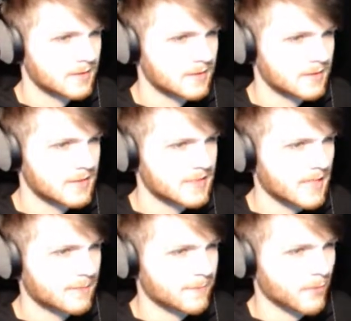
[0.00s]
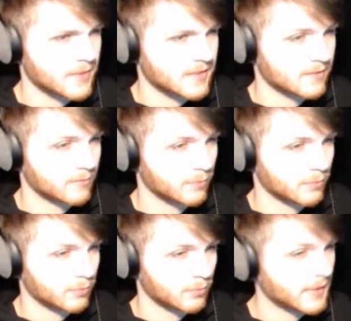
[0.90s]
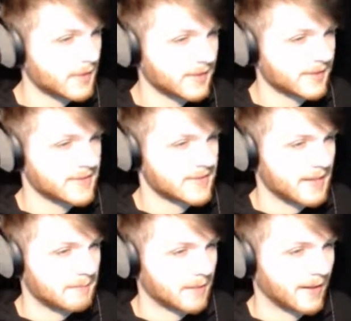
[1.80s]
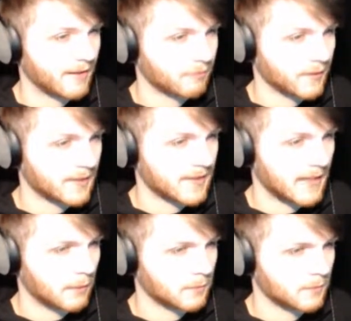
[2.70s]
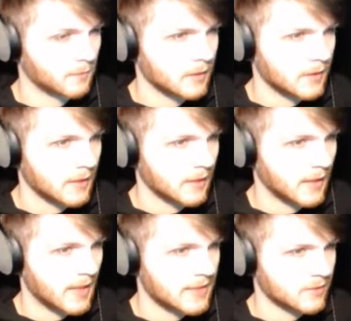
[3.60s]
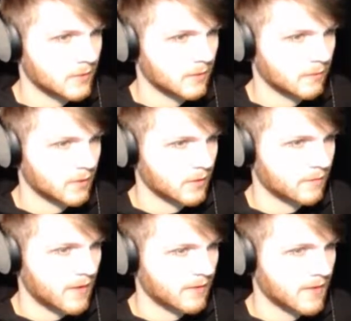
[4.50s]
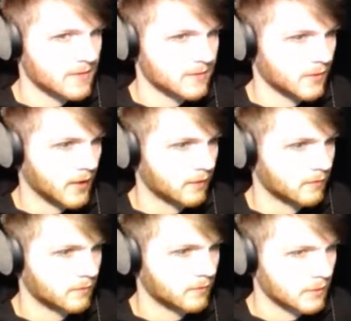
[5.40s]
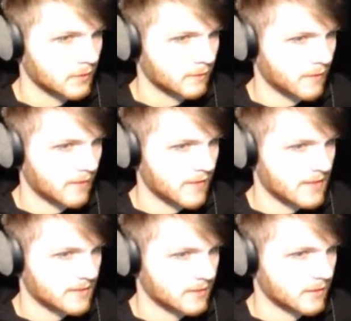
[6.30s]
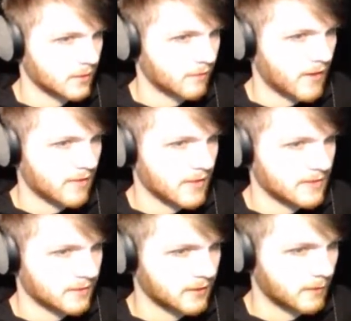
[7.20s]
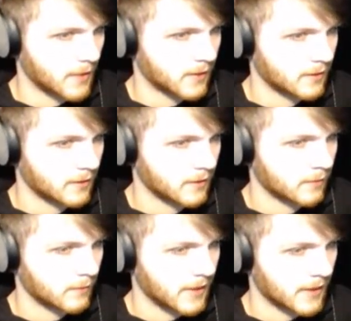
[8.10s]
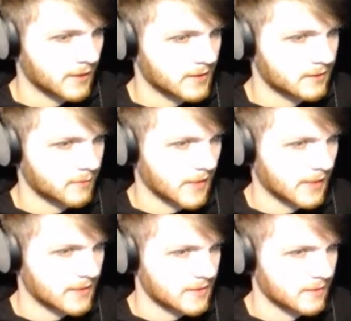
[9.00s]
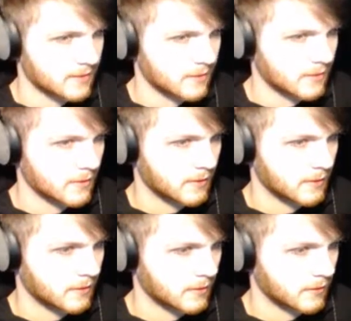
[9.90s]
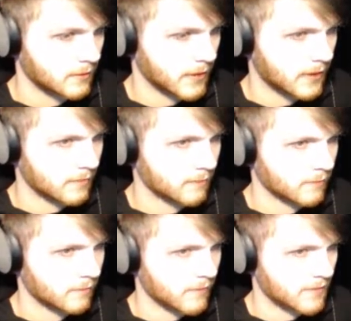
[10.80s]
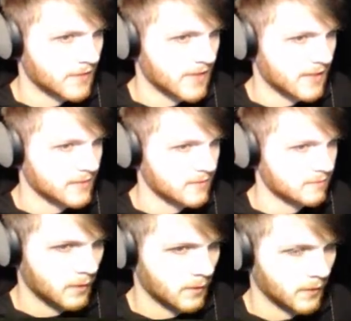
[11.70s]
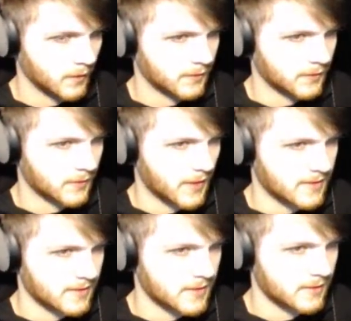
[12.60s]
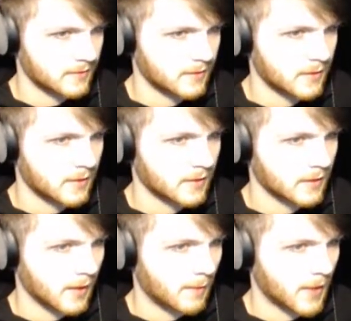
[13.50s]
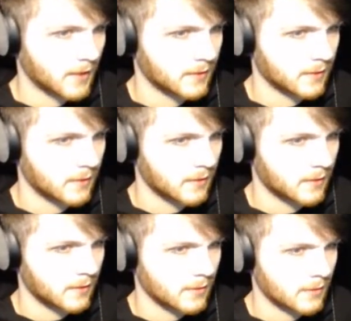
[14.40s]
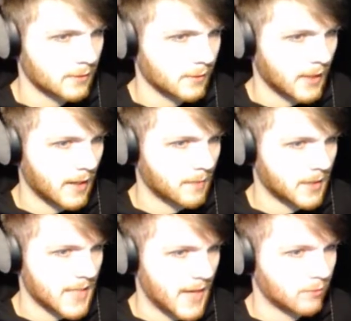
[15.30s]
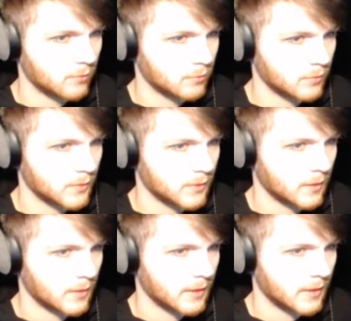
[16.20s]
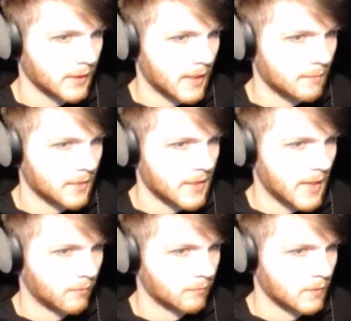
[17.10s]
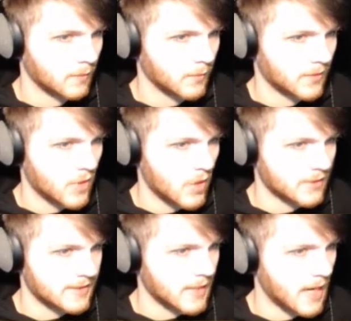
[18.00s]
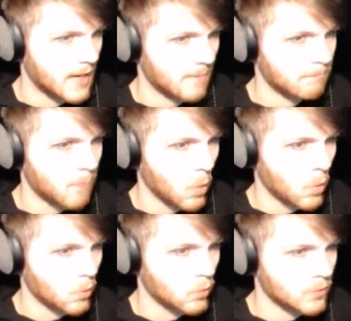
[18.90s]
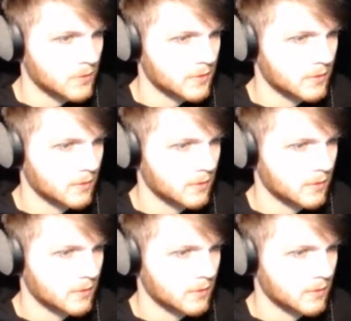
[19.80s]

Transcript: This ape's voice is really setting me off right now. Get a high score, 35,000. Okay, 35,000, 35,000. Come on, we got this, we got this. Okay, 15,000. All right, 2,000. Come on. Look at me now. Look at me now. With all these combos.